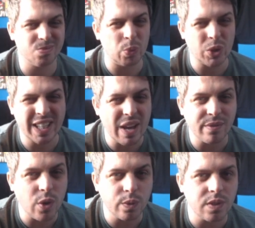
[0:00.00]
want to get
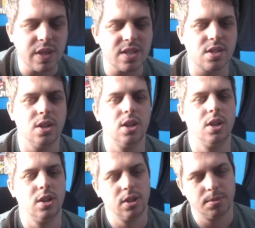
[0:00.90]
involved in this.
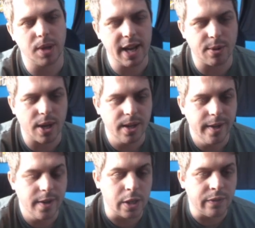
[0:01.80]
But anyway,
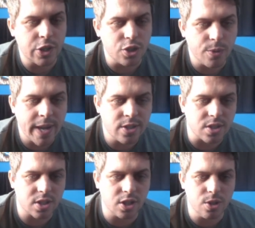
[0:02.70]
the Division 2
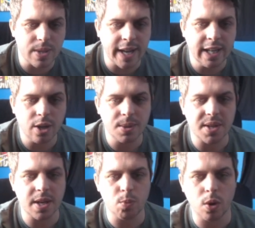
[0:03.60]
agents can use any
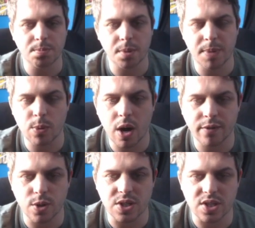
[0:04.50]
loadout they want, but beware
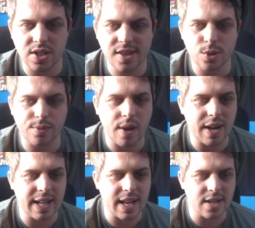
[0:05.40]
of using skills without
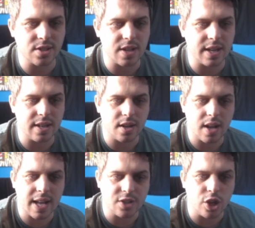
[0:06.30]
any hazard,
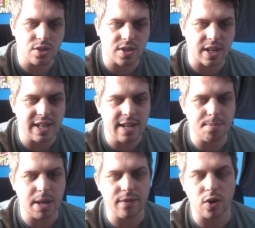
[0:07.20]
and hunters can
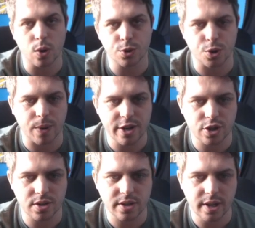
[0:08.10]
EMP for long
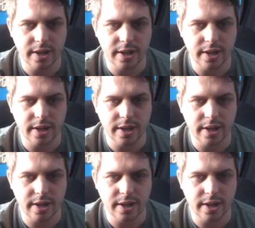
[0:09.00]
durations.